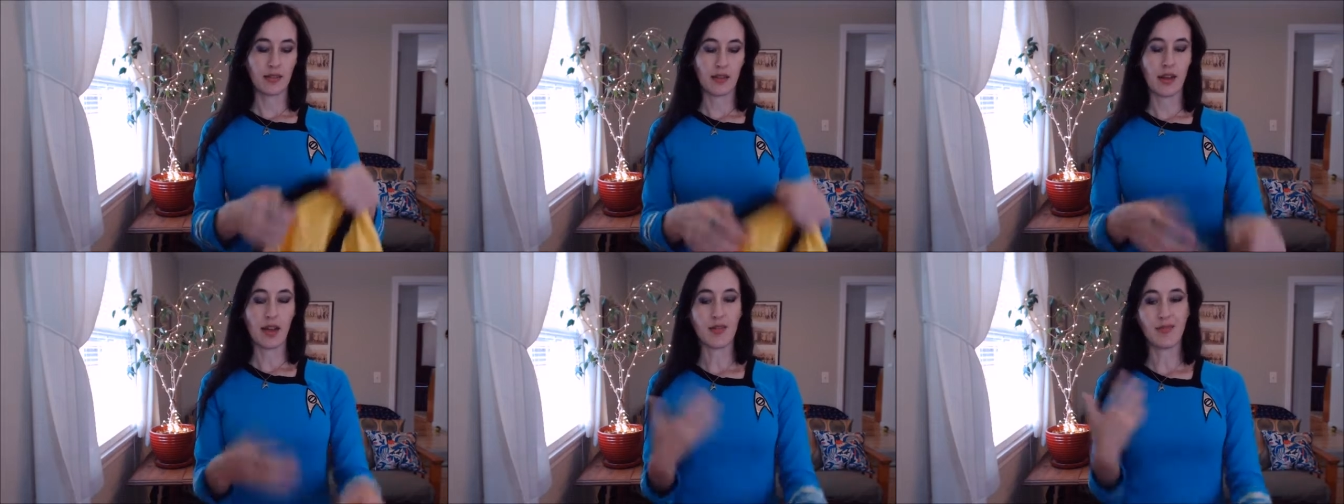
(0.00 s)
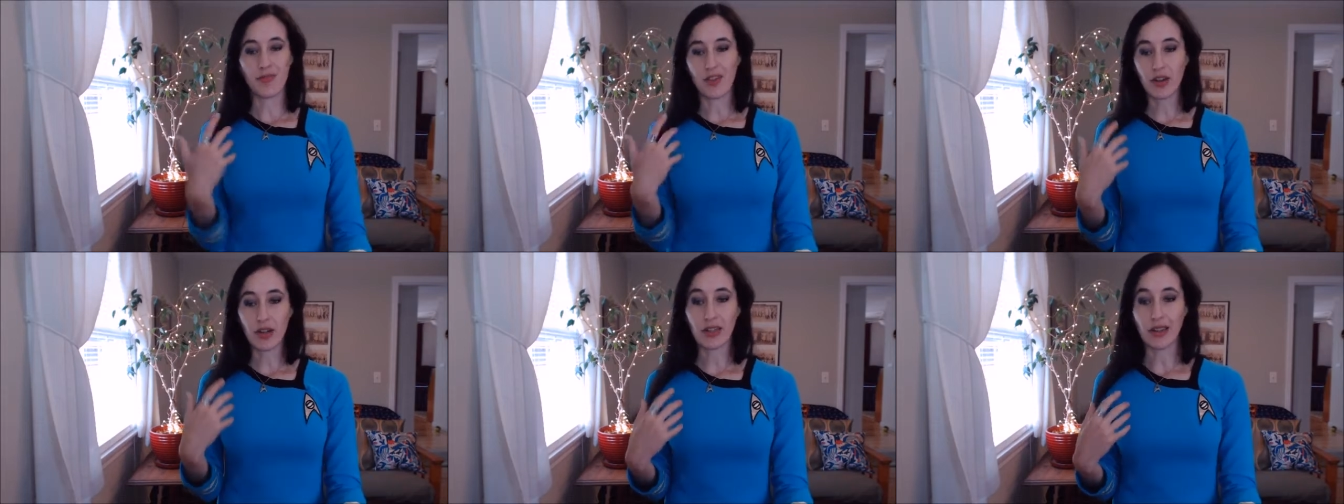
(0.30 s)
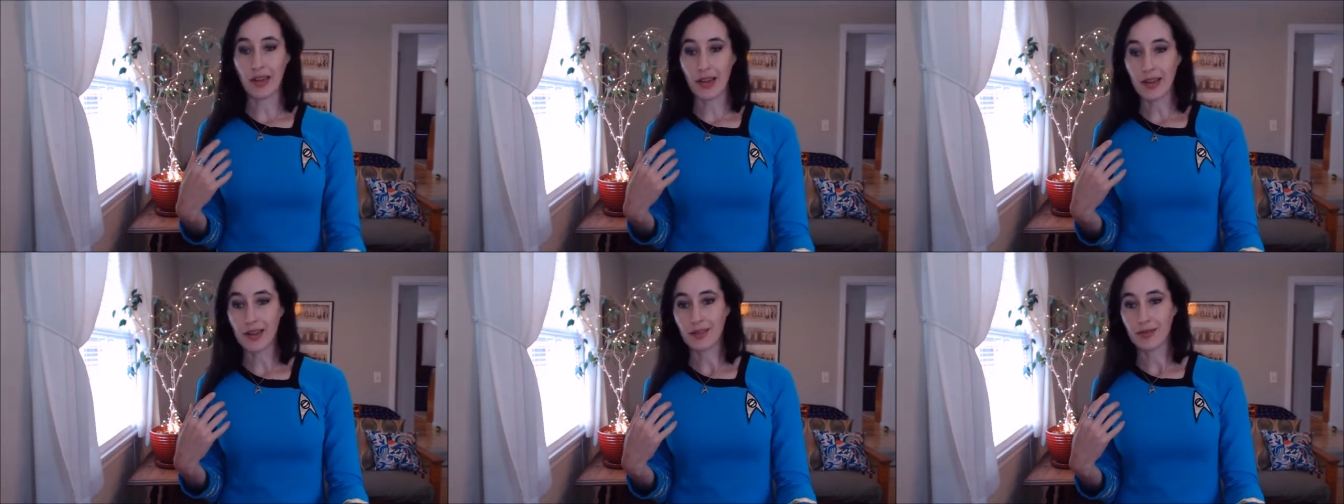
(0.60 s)
I'm very
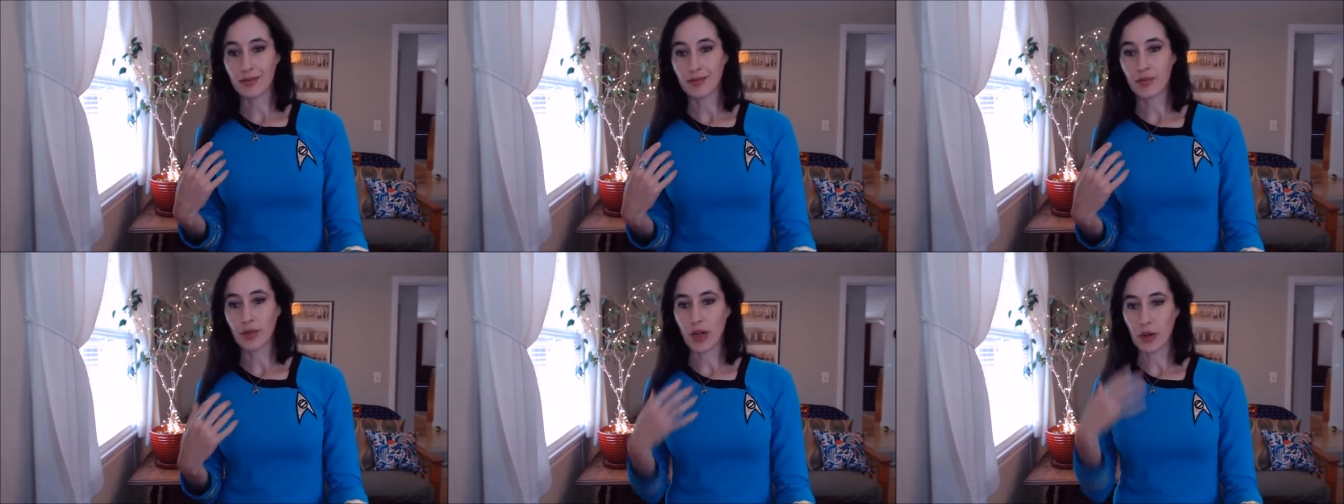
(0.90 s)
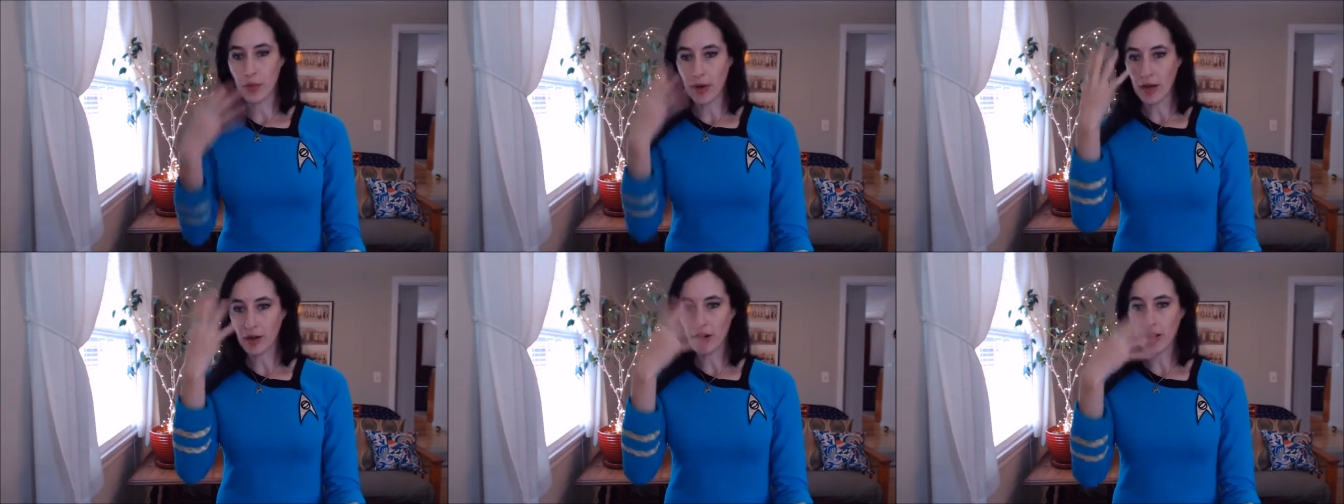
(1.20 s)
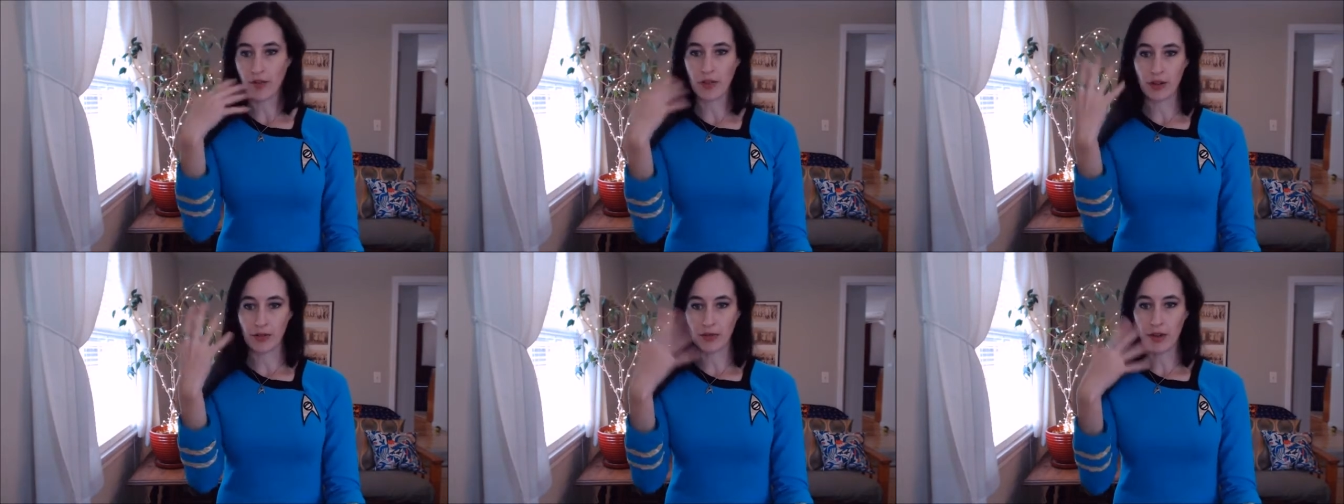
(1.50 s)
light when I'm not
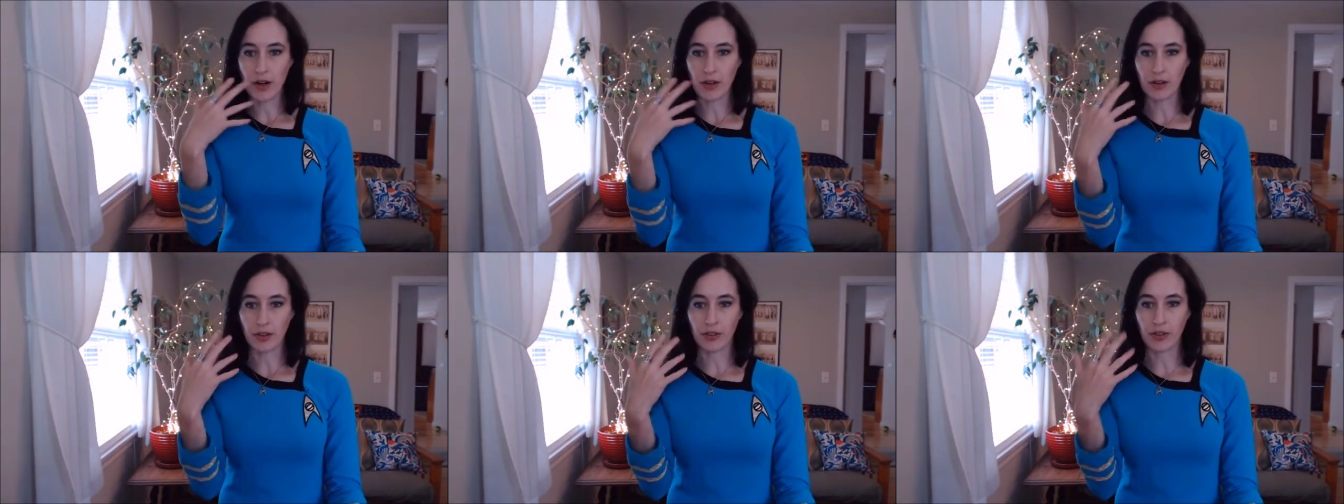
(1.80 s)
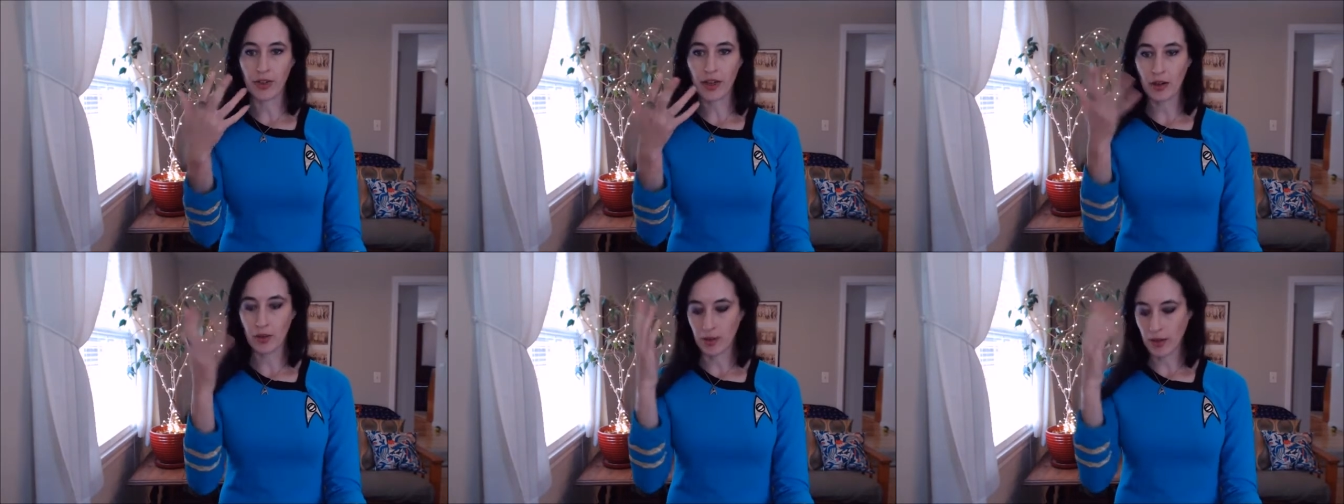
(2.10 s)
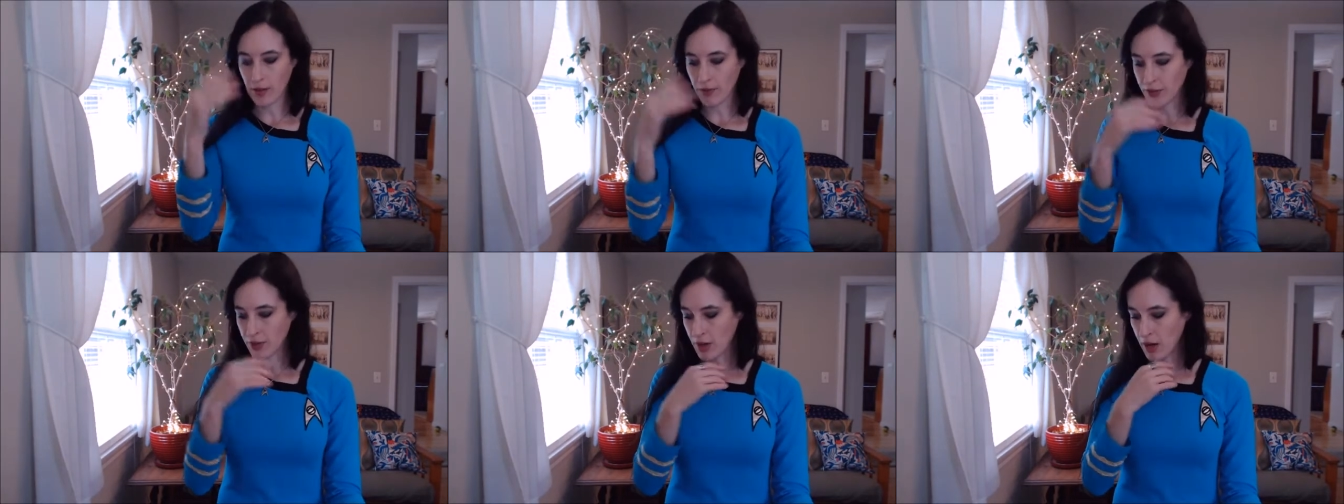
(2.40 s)
covered in freckles. I would
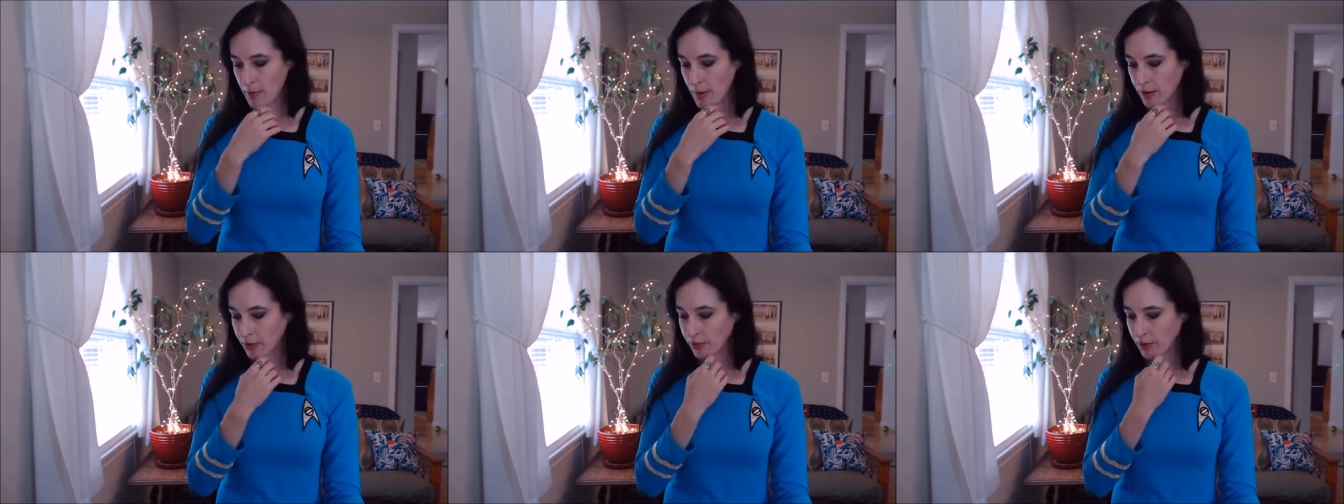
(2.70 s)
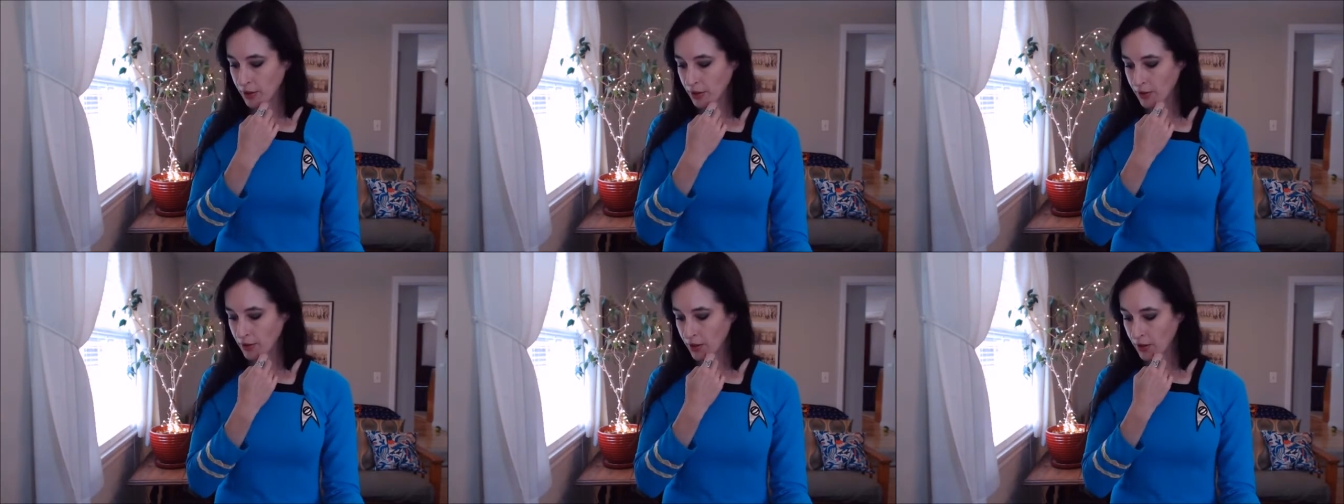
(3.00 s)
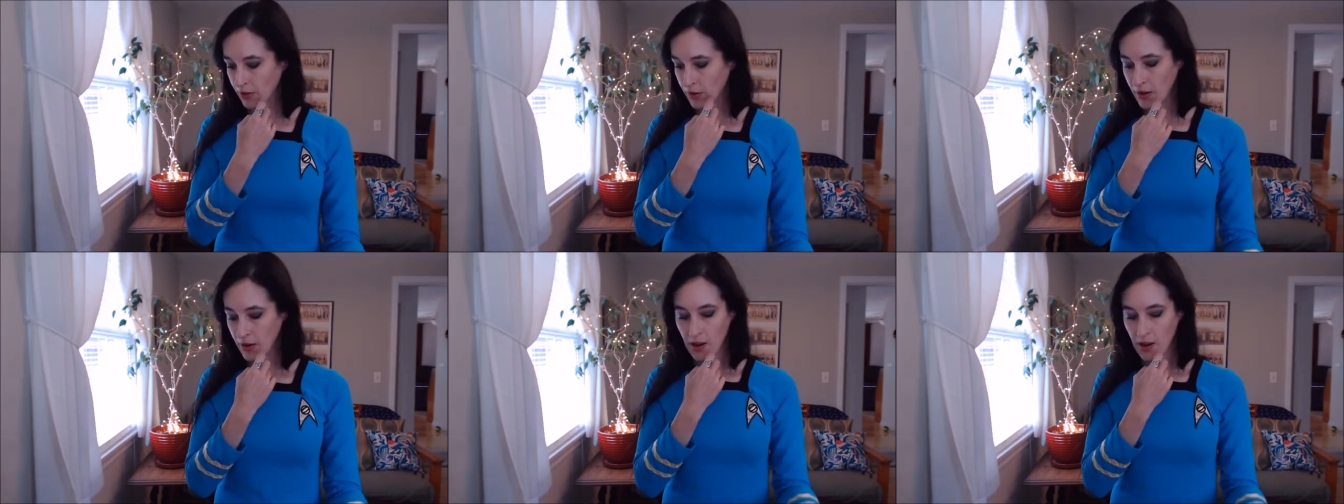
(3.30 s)
have a job outside
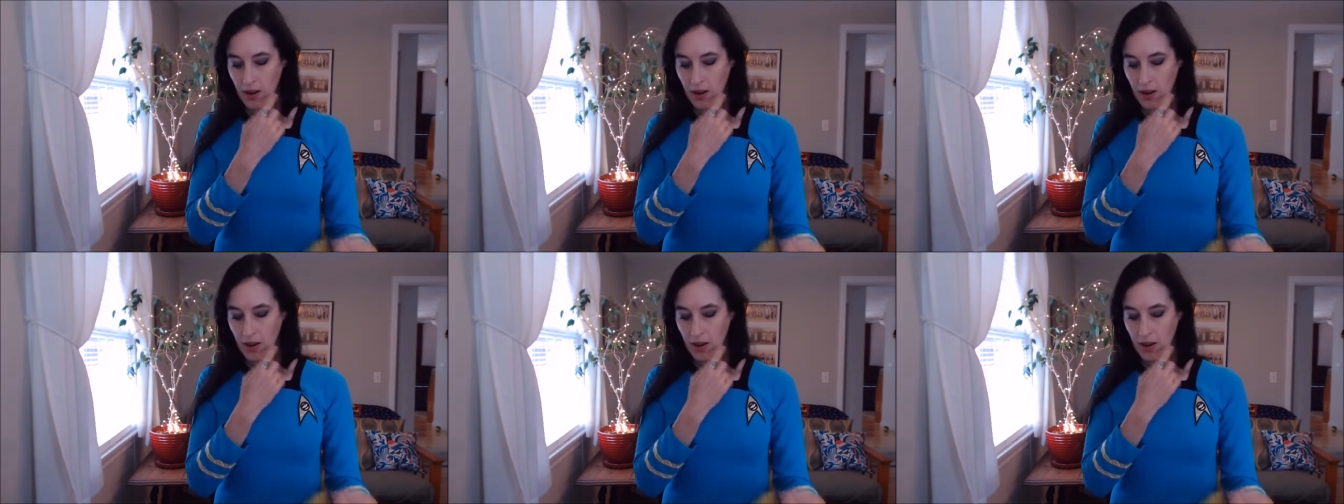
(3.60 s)
now.